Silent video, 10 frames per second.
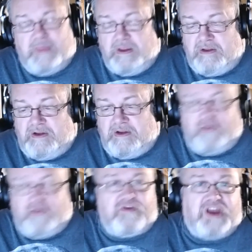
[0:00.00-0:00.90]

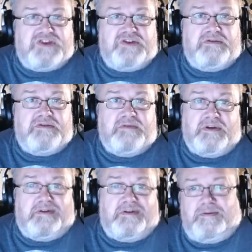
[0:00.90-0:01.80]
refraction,
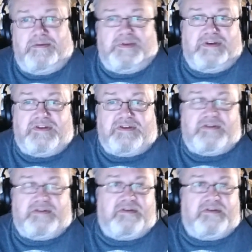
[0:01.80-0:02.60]
because